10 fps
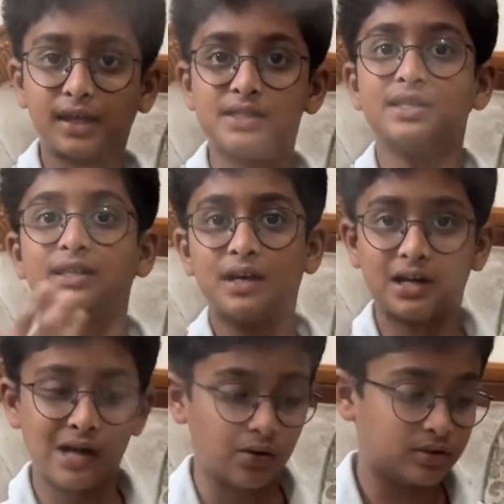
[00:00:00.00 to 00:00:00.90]
see the
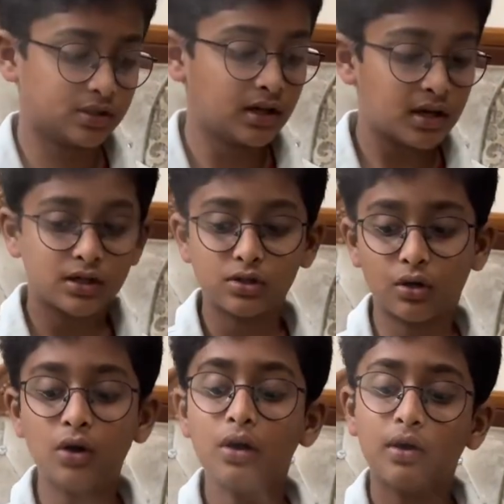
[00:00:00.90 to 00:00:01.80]
clouds.
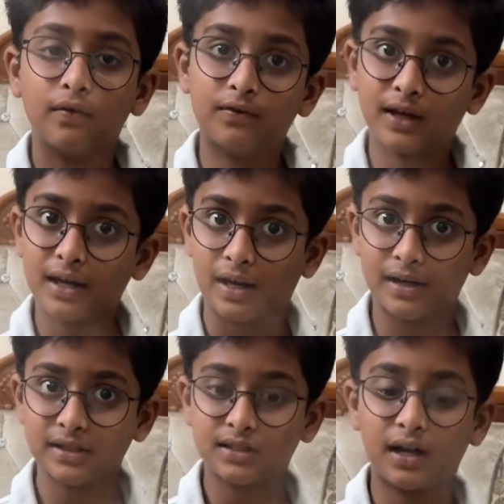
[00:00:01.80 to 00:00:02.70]
So we can
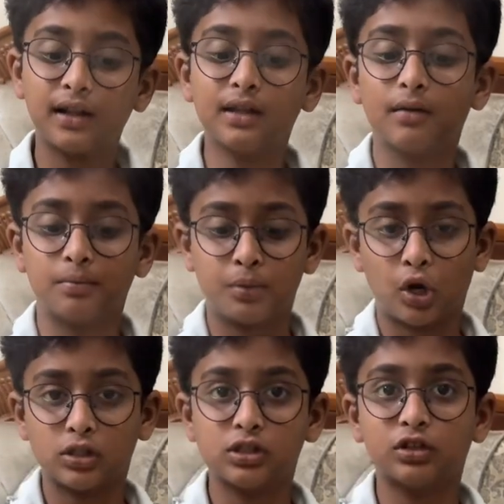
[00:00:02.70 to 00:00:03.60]
understand the
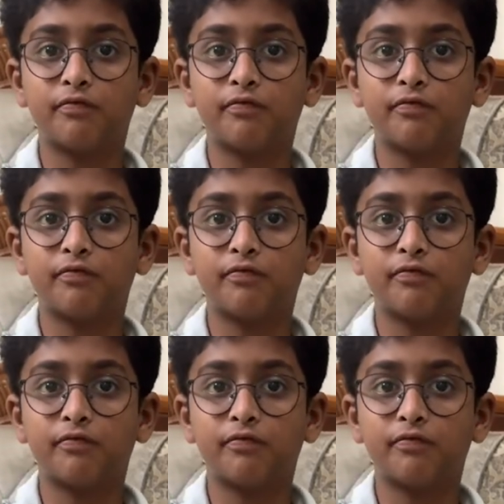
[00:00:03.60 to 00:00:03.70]
process